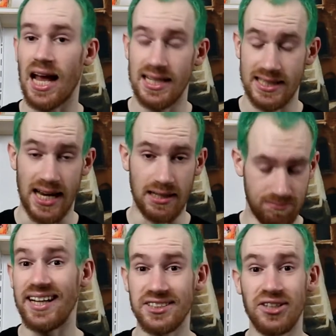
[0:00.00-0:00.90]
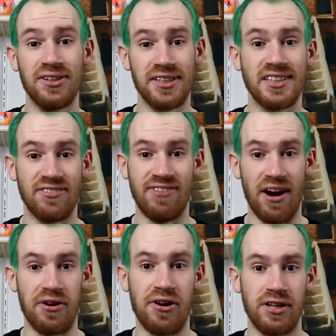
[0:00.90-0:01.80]
Yeah, it is currently the
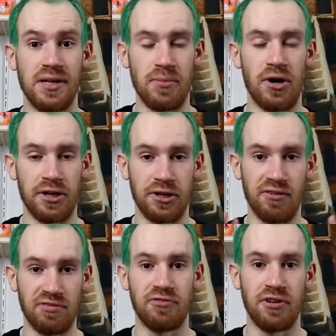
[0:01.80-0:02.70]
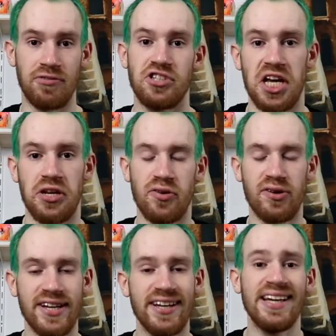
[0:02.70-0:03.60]
very early morning of the 5th
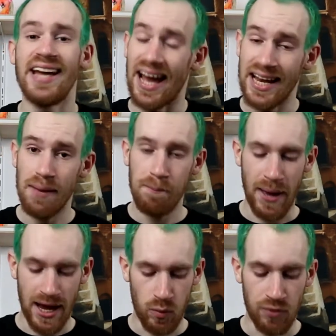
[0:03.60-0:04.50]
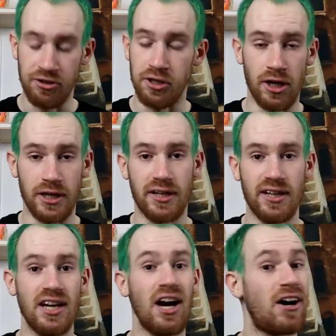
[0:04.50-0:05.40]
January, and I'm back with
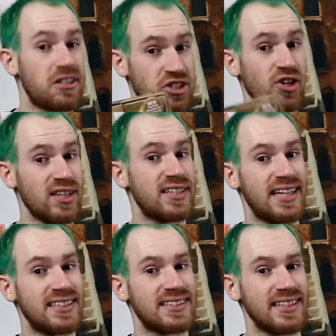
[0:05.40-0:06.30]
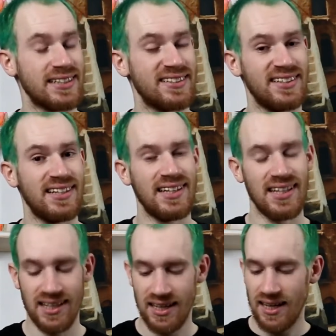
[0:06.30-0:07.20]
another hot chocolate tasting.
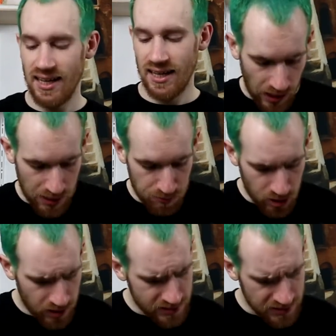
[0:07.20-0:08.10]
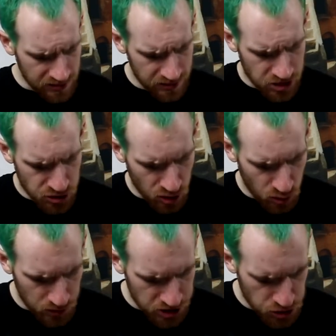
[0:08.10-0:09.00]
I'm not exactly sure
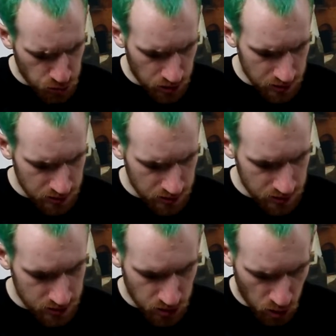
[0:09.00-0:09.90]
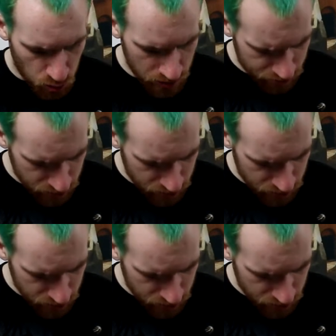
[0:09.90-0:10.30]
which one to go with